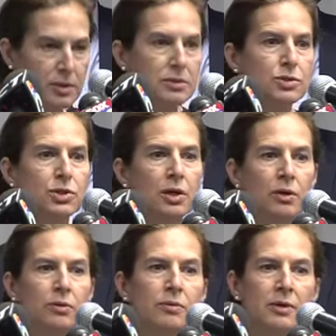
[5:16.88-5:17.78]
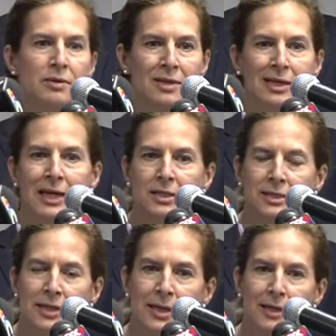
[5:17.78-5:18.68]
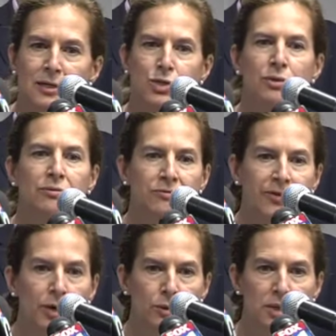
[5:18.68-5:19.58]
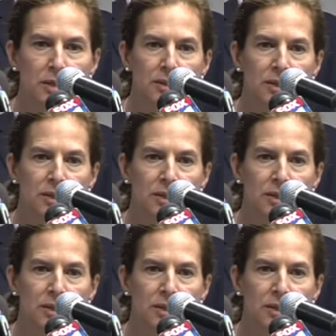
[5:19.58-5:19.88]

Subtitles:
So the next thing is vote